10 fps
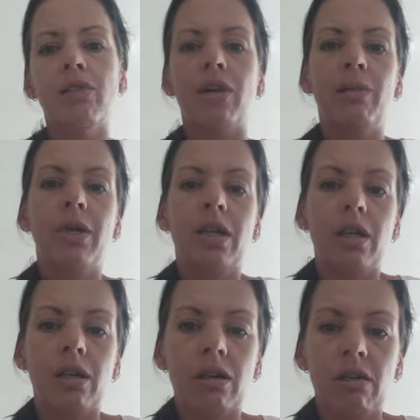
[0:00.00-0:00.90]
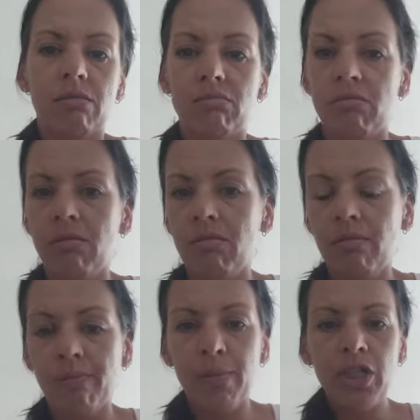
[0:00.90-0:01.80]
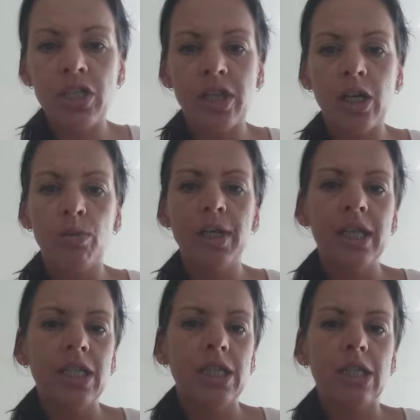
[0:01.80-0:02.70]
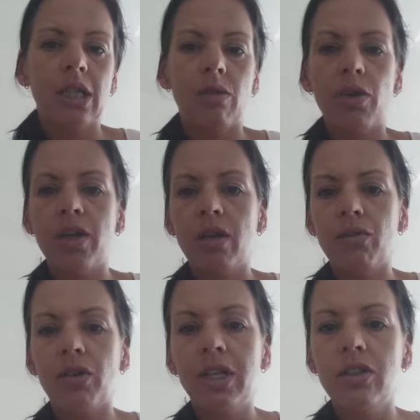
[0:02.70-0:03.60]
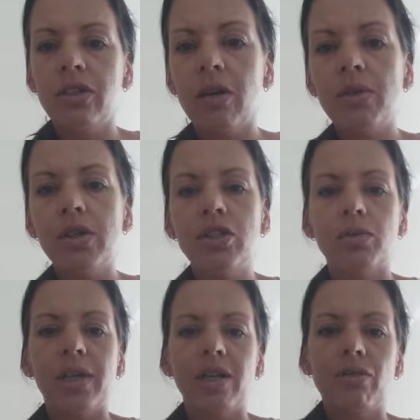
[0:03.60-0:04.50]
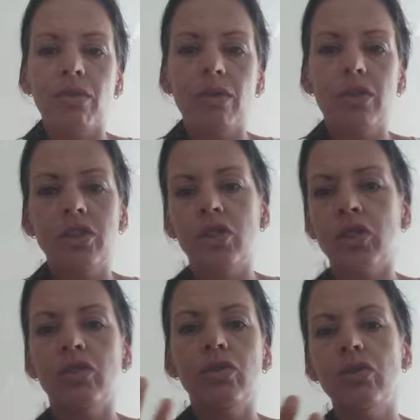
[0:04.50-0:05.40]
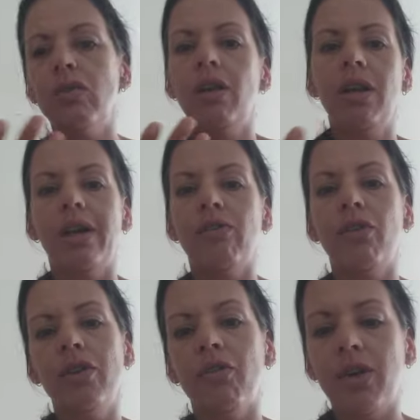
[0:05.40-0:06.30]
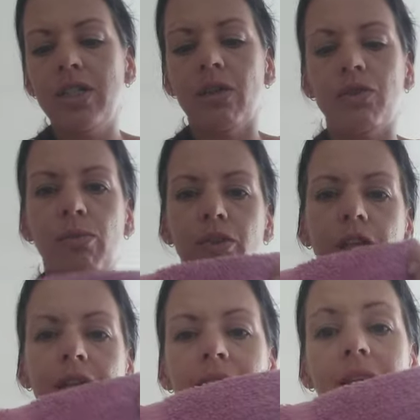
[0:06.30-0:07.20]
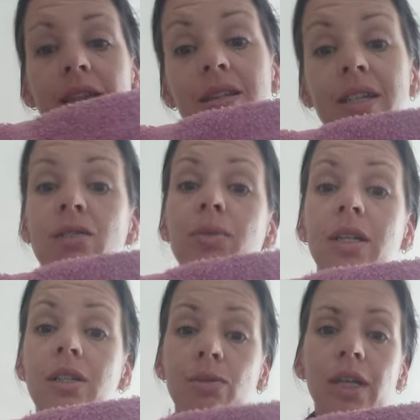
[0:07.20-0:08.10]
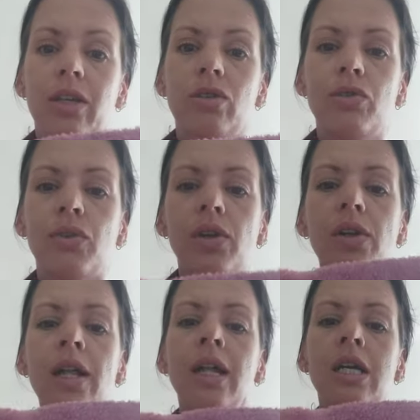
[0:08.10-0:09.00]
If I'm in a budget accommodation, I run out of clean towels, whatever, just to like for your face have something clean. This is really useful.